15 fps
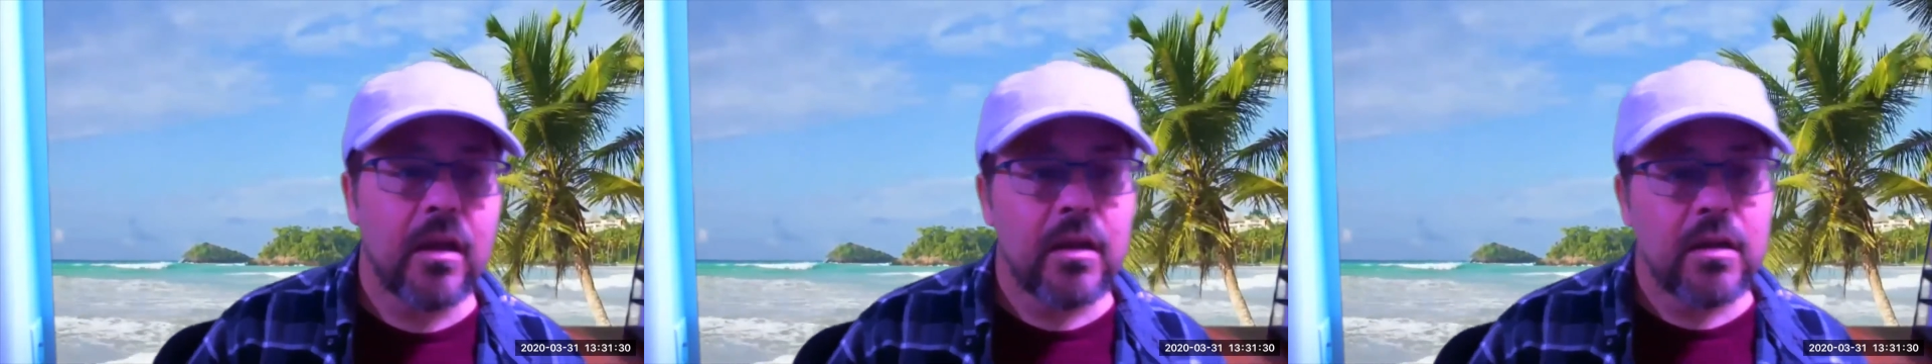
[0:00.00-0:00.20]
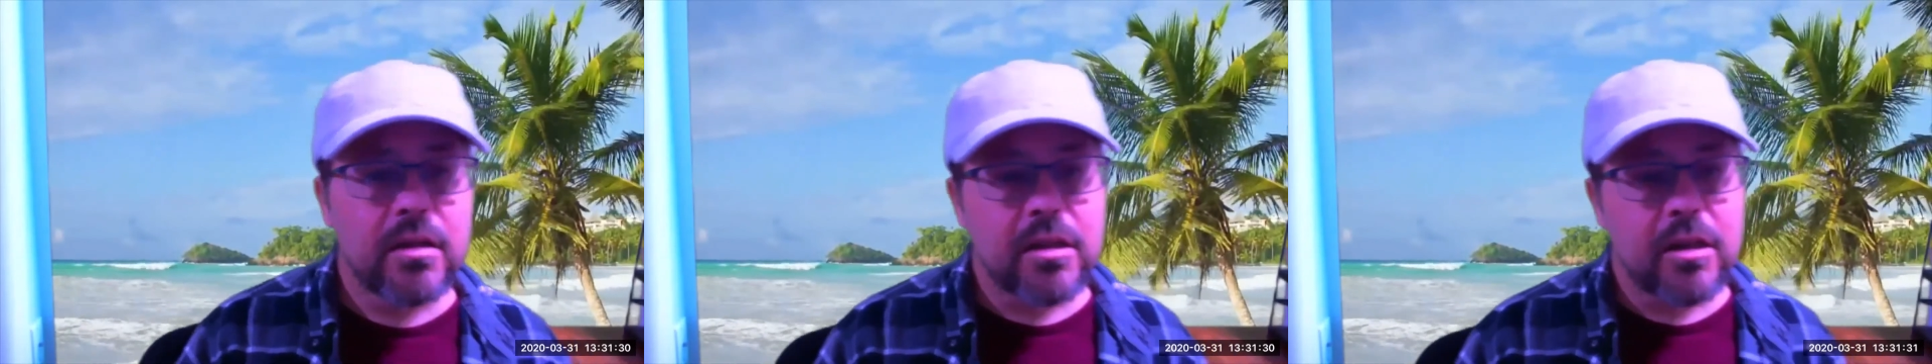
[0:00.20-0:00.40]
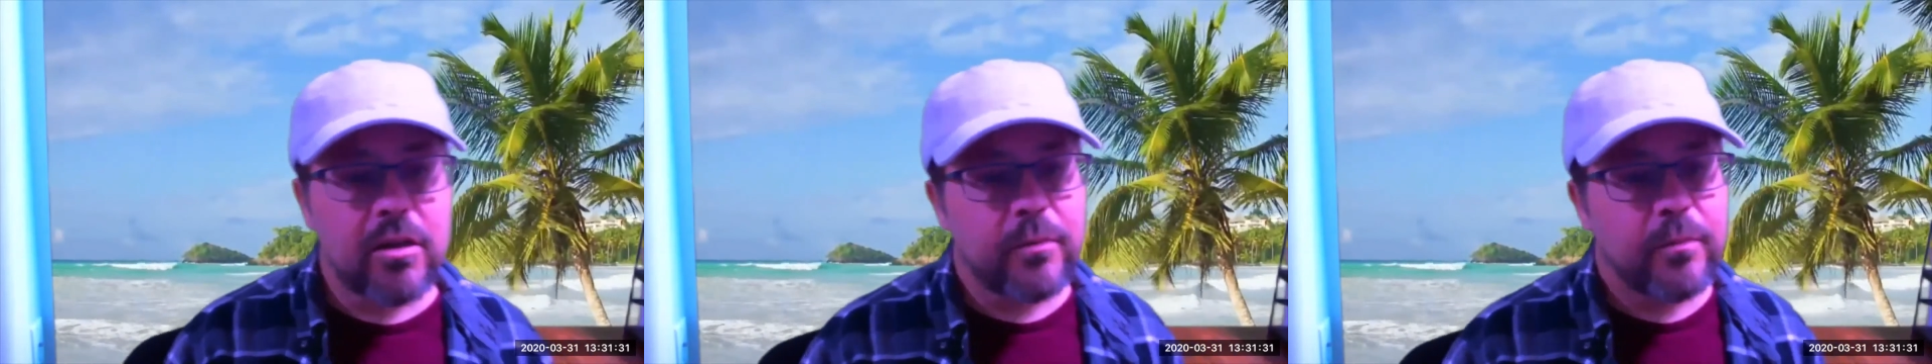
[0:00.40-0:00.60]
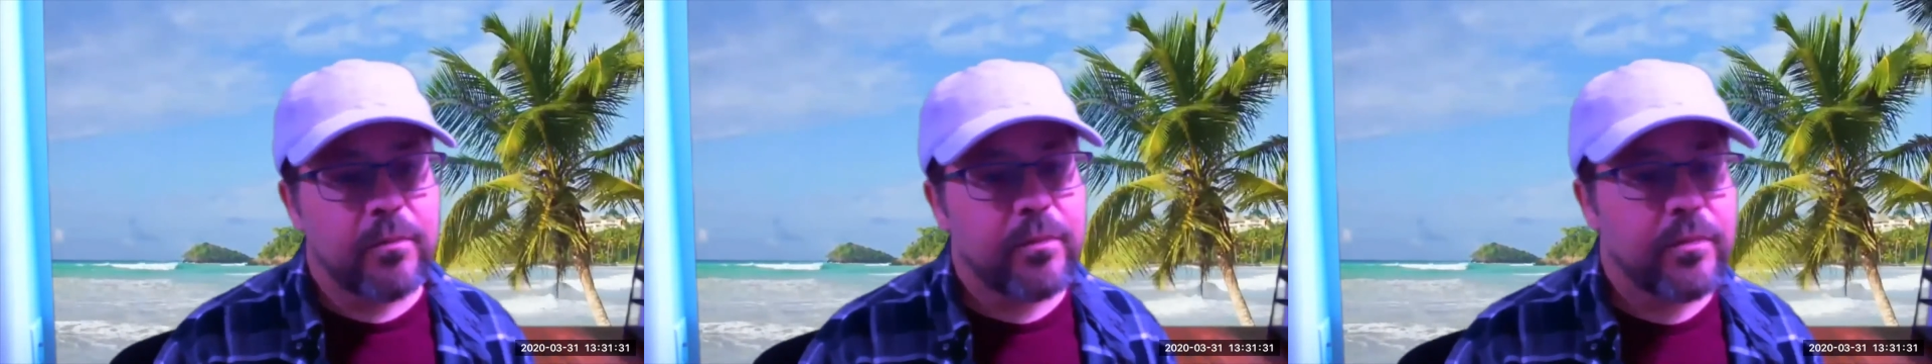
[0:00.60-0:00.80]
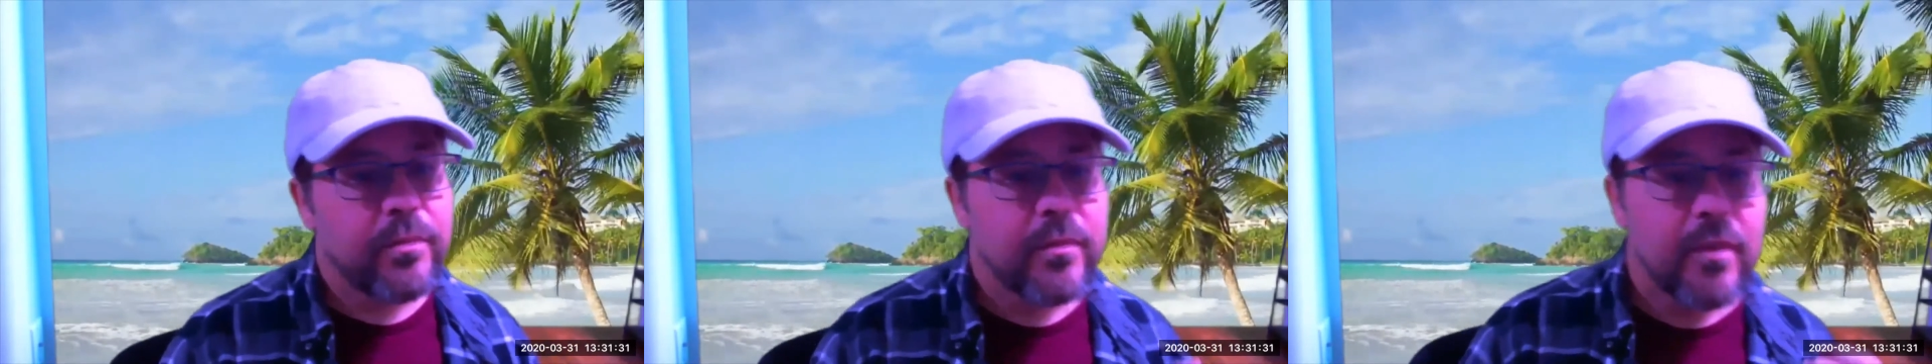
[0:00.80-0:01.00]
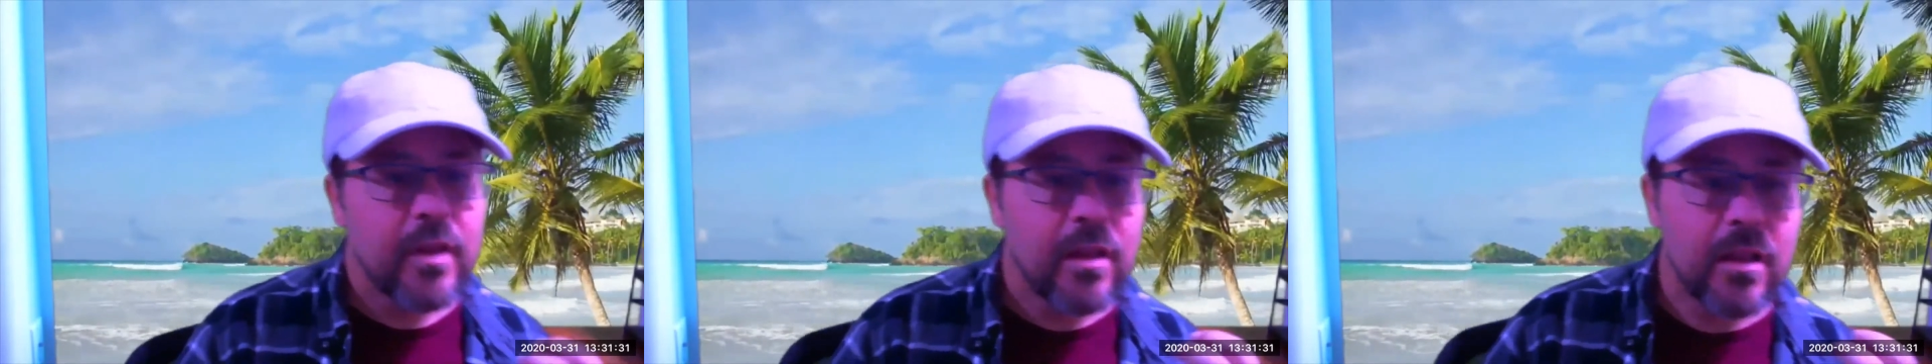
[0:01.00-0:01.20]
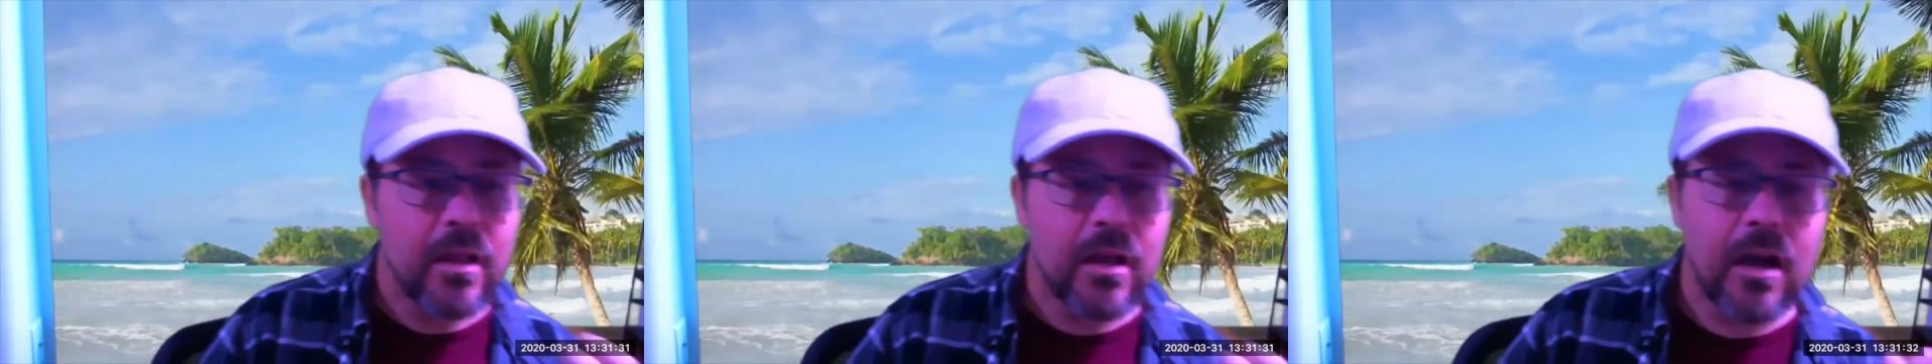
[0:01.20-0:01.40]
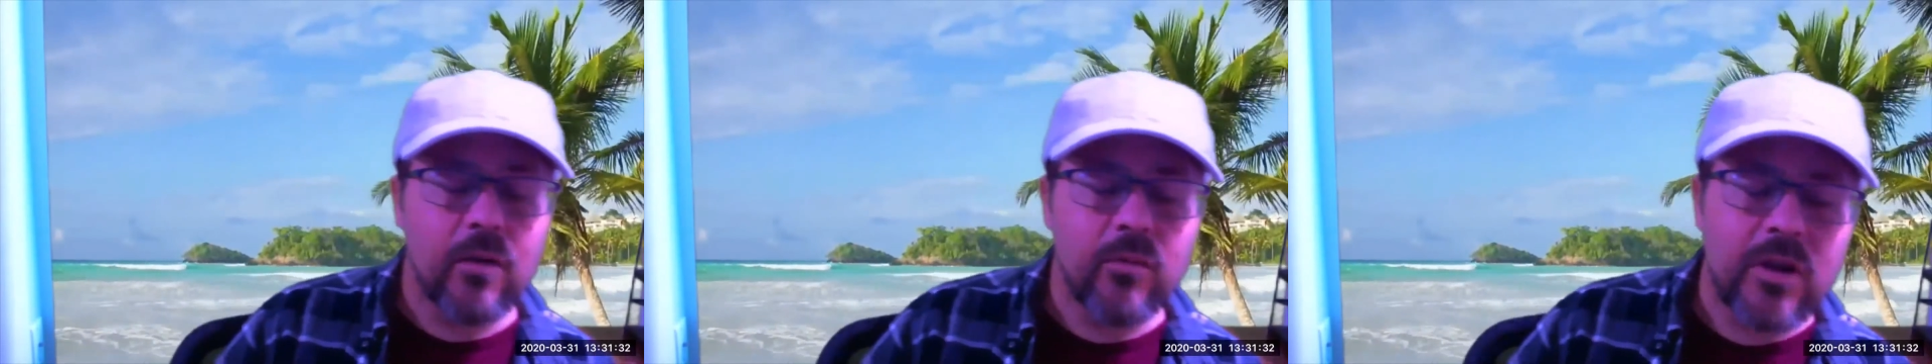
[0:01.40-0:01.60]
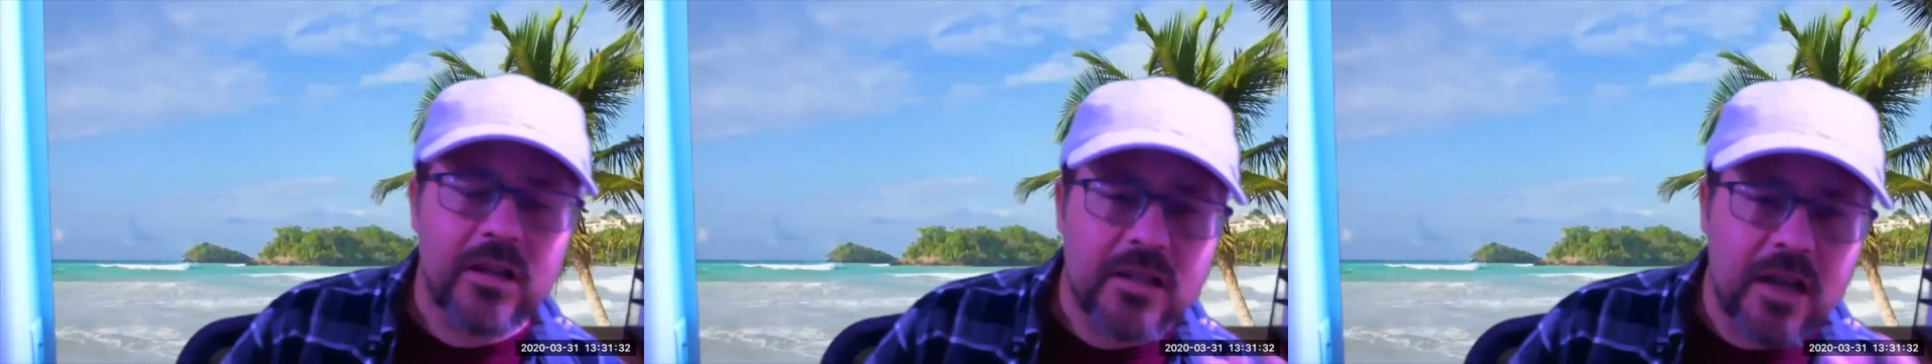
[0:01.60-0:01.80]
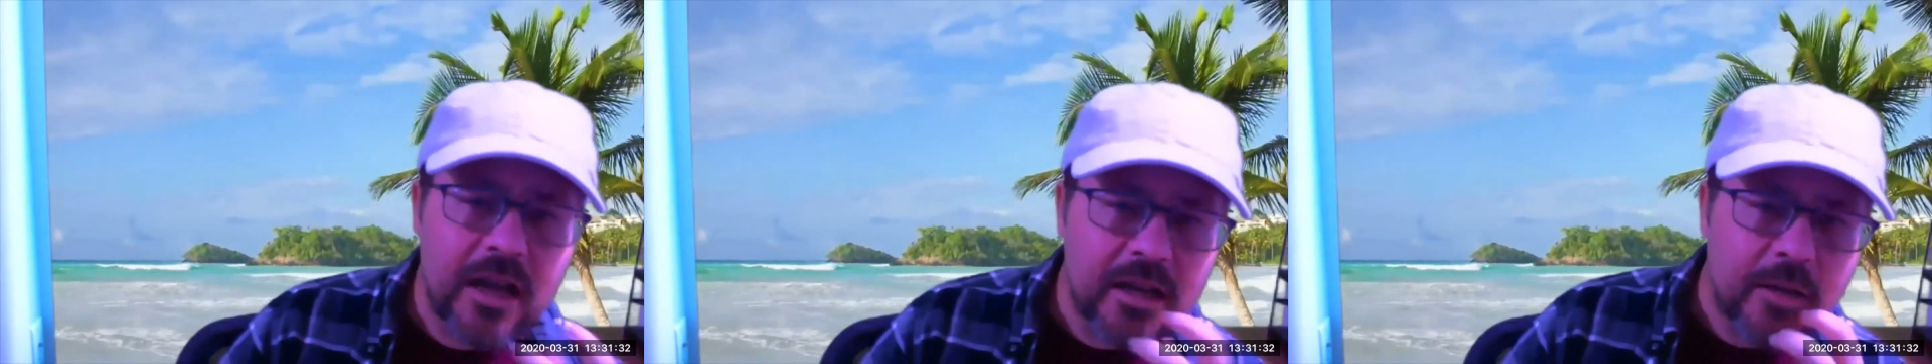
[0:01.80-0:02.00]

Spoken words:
So I want to talk